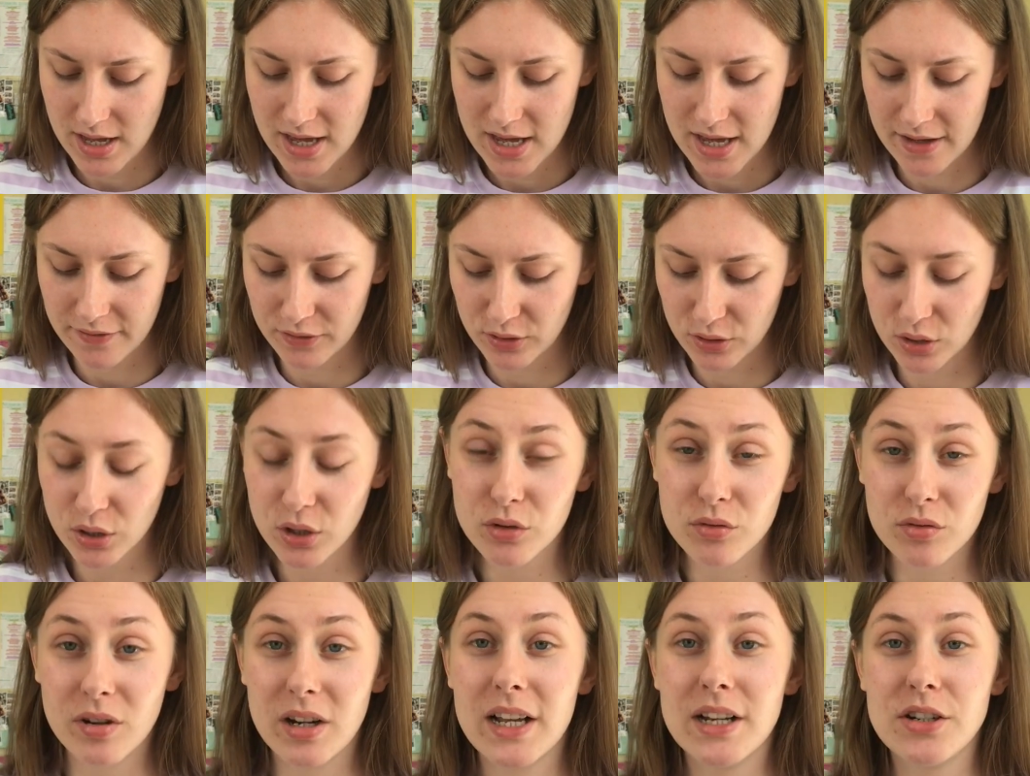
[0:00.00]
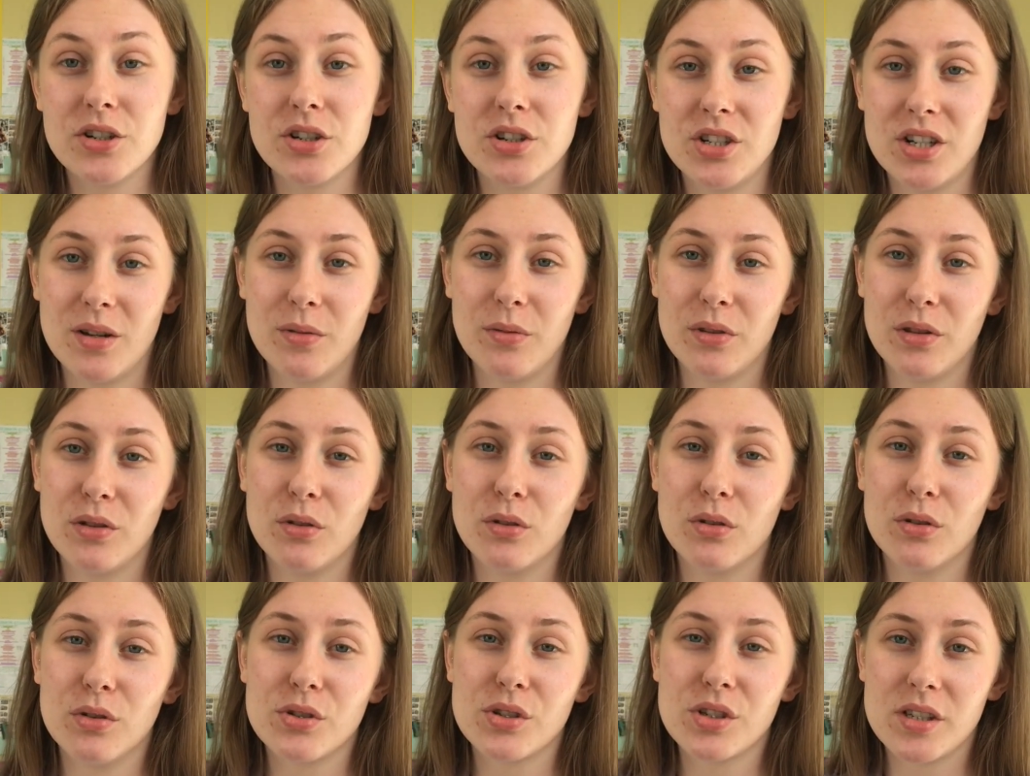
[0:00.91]
Having a good relationship with
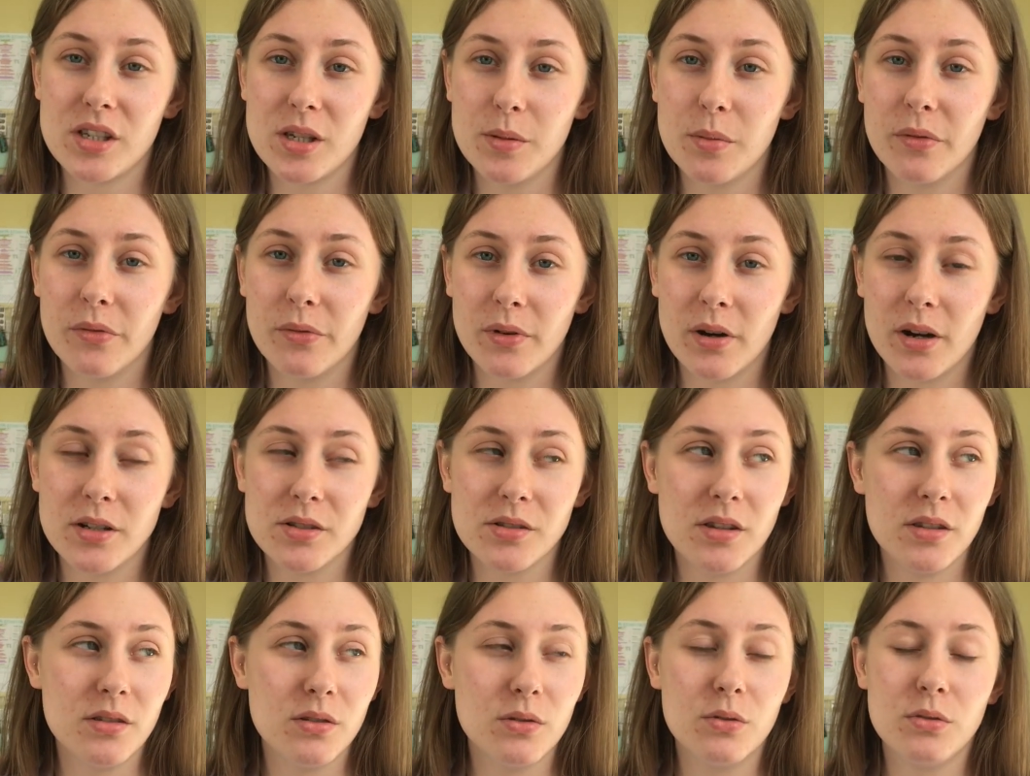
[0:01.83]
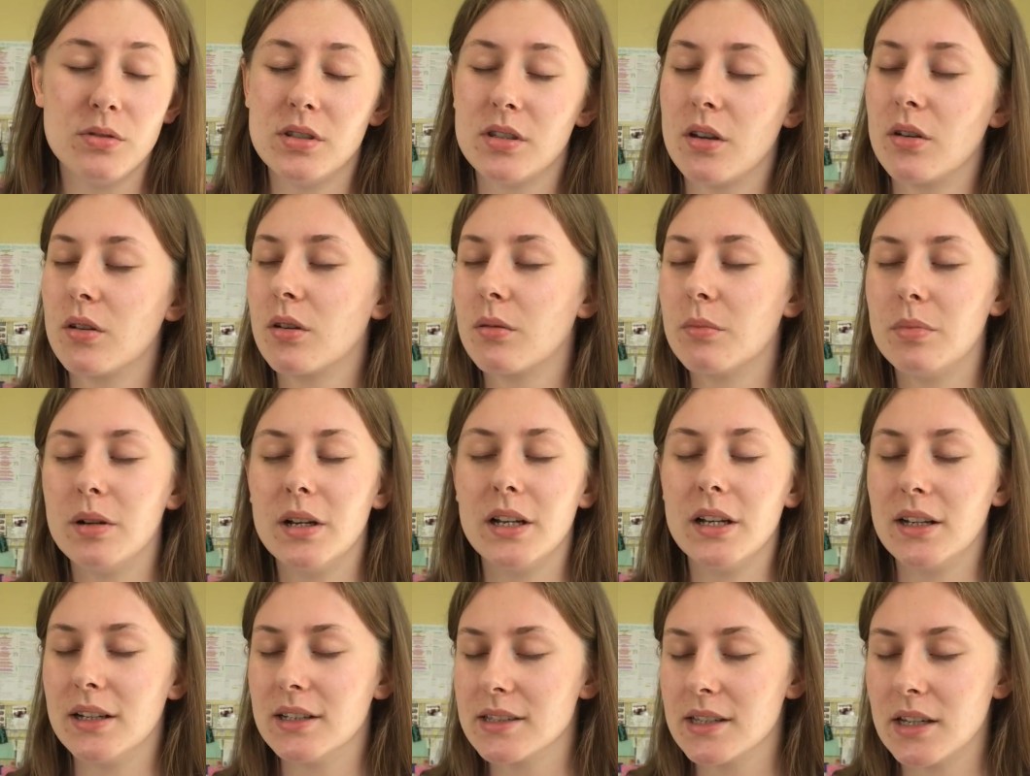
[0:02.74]
your supervisor is also
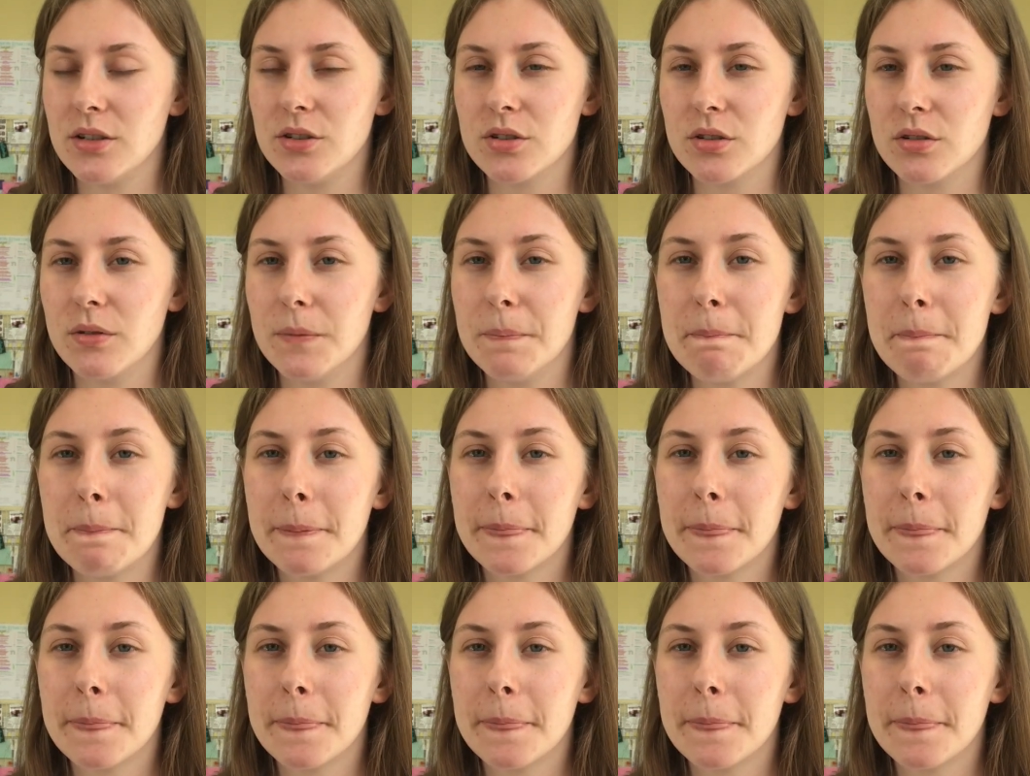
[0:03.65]
completely essential.